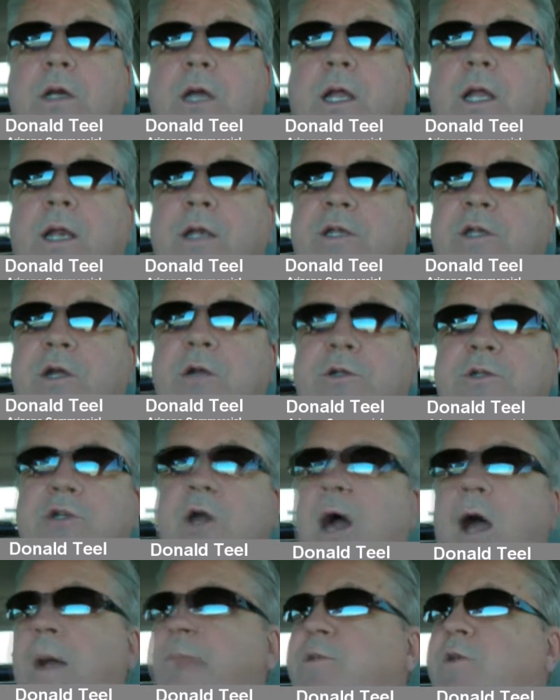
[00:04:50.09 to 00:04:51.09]
And until
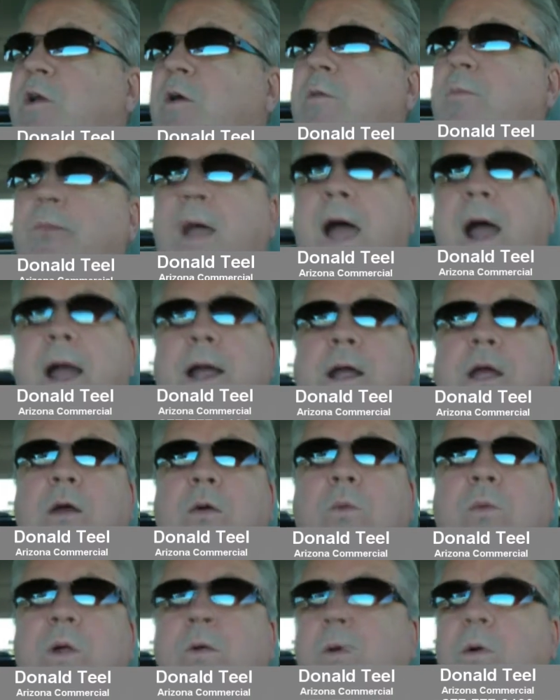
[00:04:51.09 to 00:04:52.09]
jobs come back,
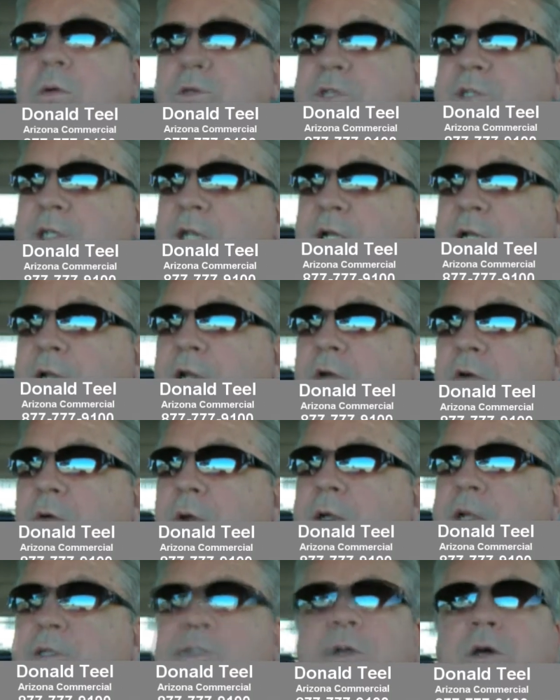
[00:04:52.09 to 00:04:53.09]
we won't see an
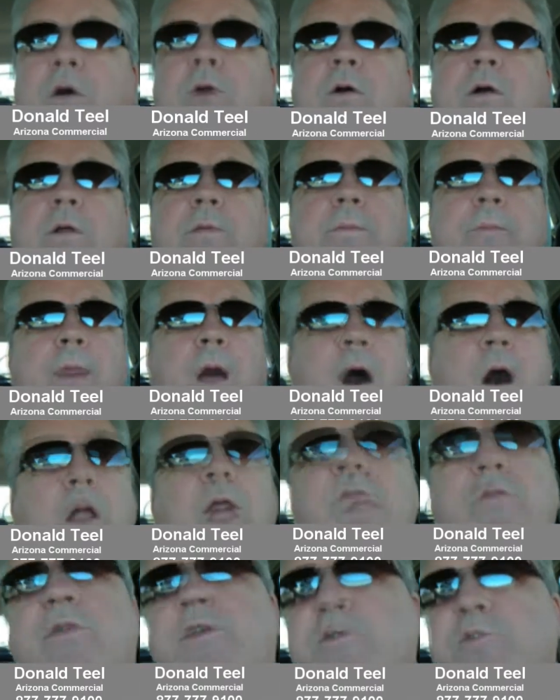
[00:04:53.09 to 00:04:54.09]
increase. So
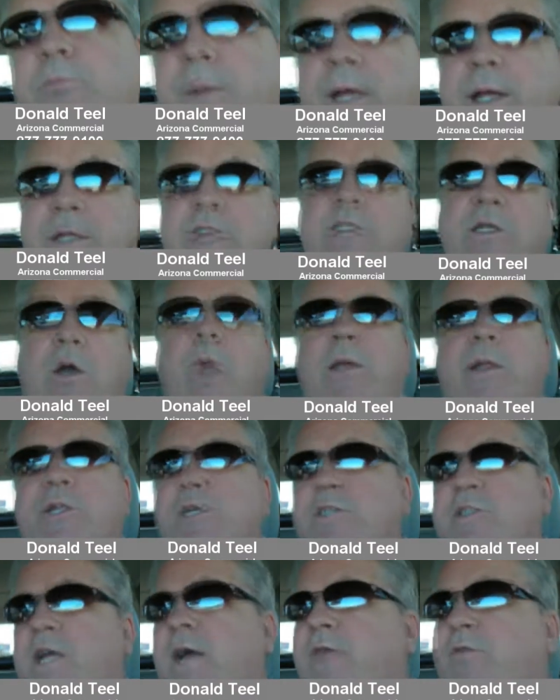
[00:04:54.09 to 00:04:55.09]
all of this means that we
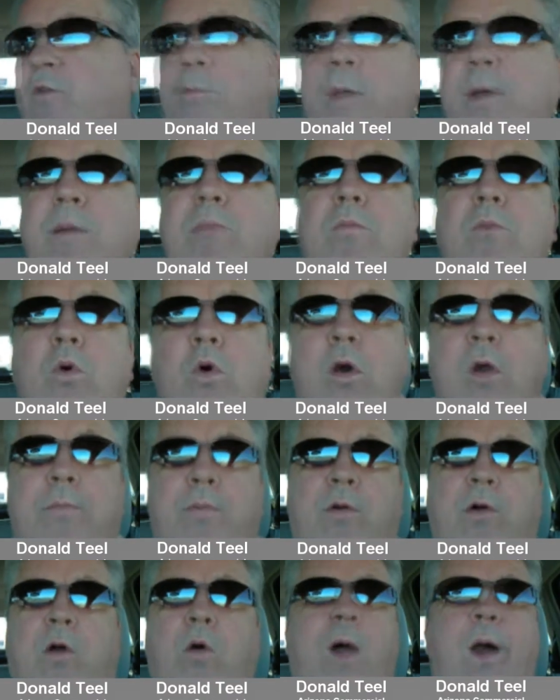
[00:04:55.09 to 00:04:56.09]
just have to be more
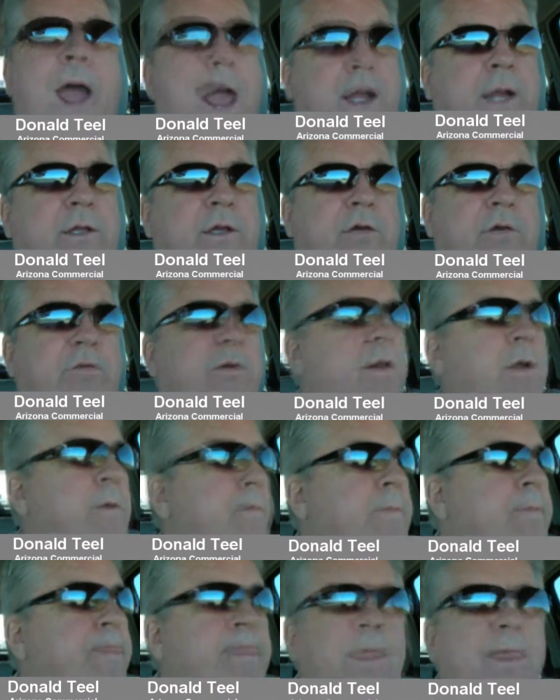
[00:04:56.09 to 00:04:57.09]
proactive
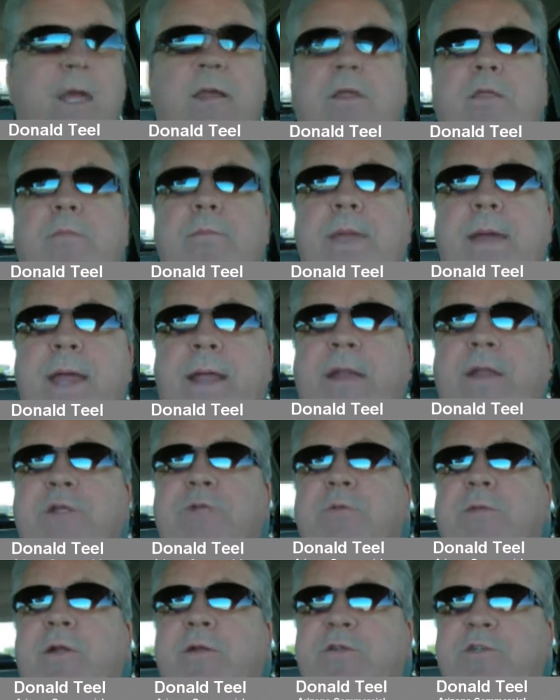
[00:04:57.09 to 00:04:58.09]
in the
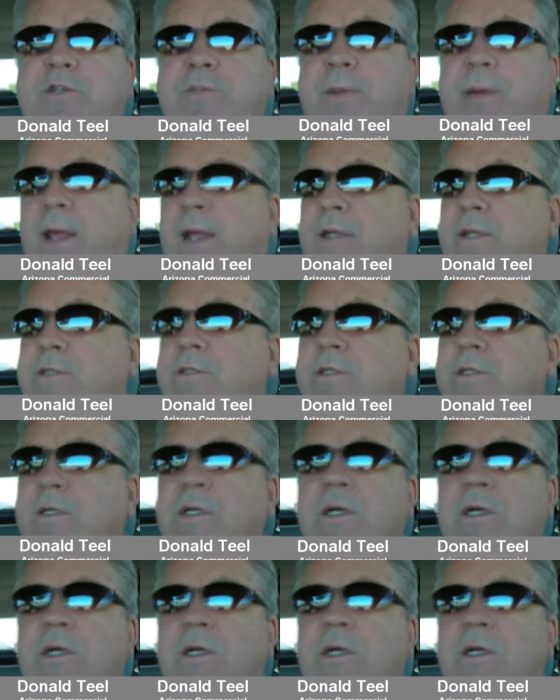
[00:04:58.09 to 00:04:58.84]
management of space.